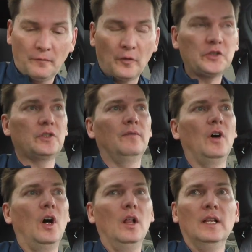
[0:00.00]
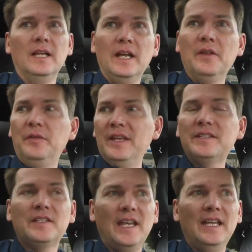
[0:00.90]
First of all,
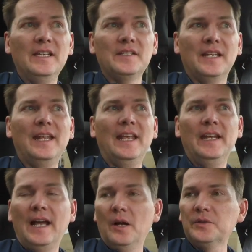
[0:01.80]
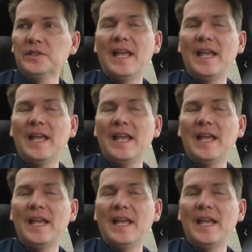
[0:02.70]
this is an in-house